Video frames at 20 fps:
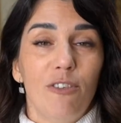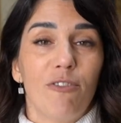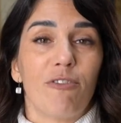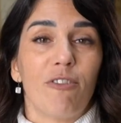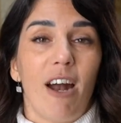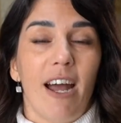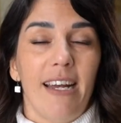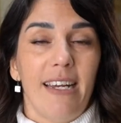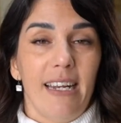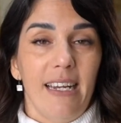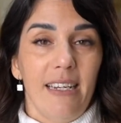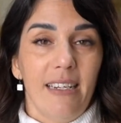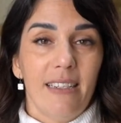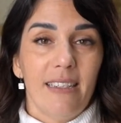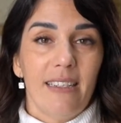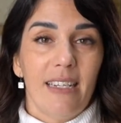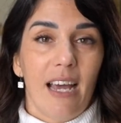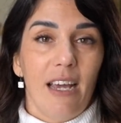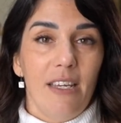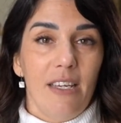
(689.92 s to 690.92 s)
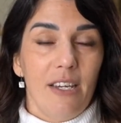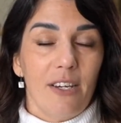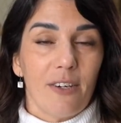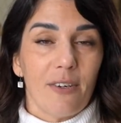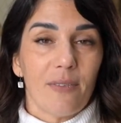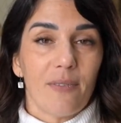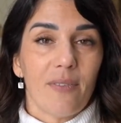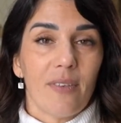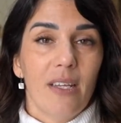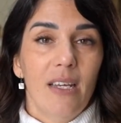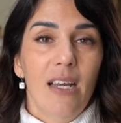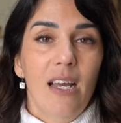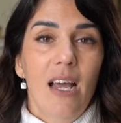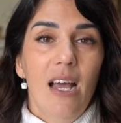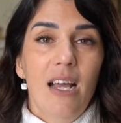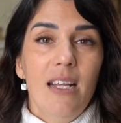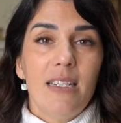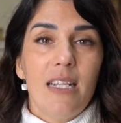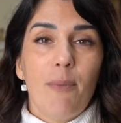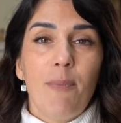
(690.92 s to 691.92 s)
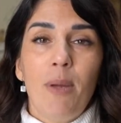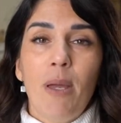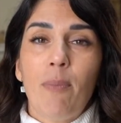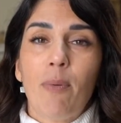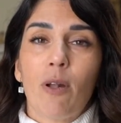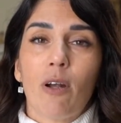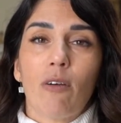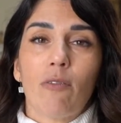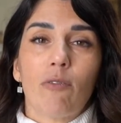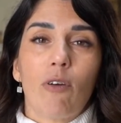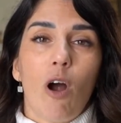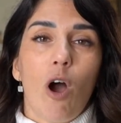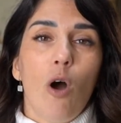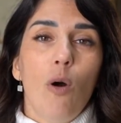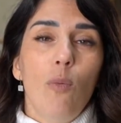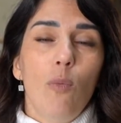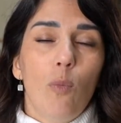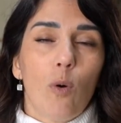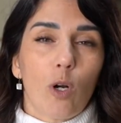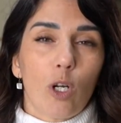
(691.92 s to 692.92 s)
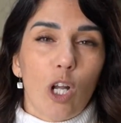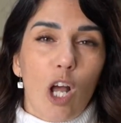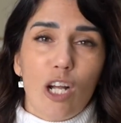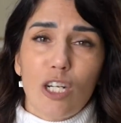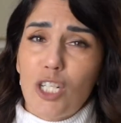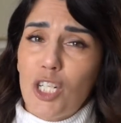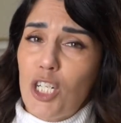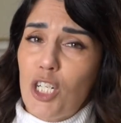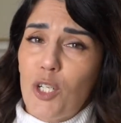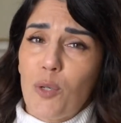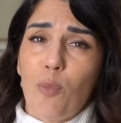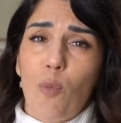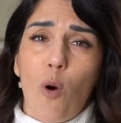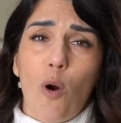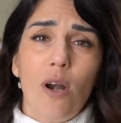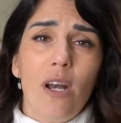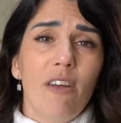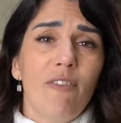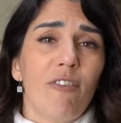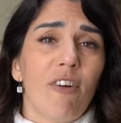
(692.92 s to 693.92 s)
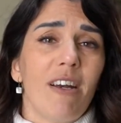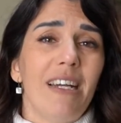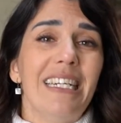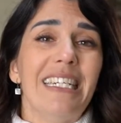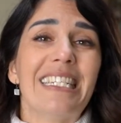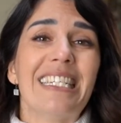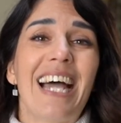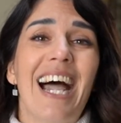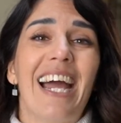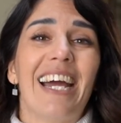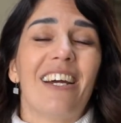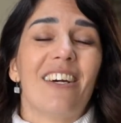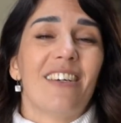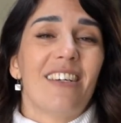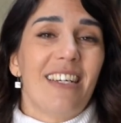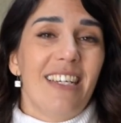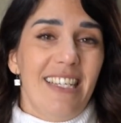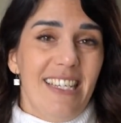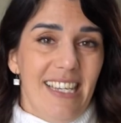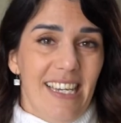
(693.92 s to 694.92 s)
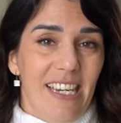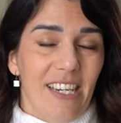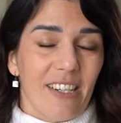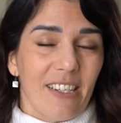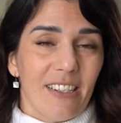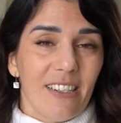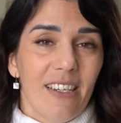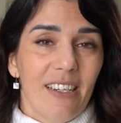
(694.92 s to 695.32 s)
Friday that year. The people of Rome were launched into mourning for an entire year.